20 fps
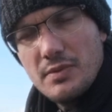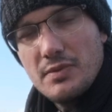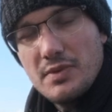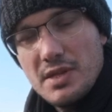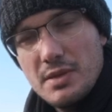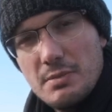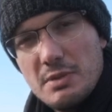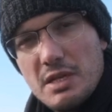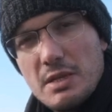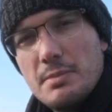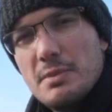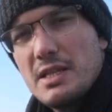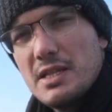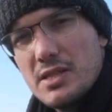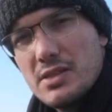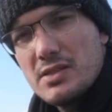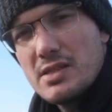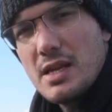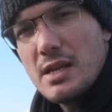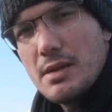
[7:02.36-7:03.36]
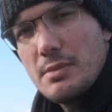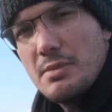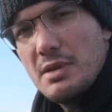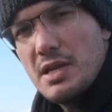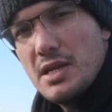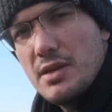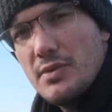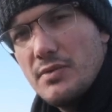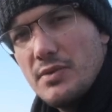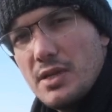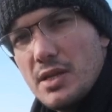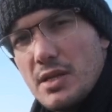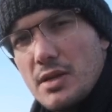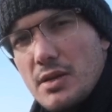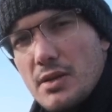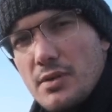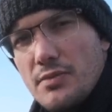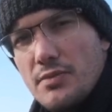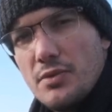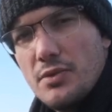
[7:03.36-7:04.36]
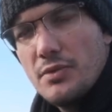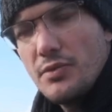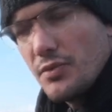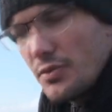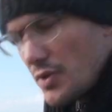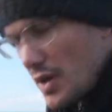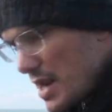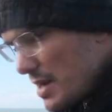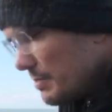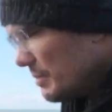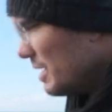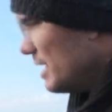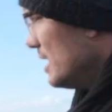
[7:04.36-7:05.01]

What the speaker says: millimeters, I believe, in a full frame.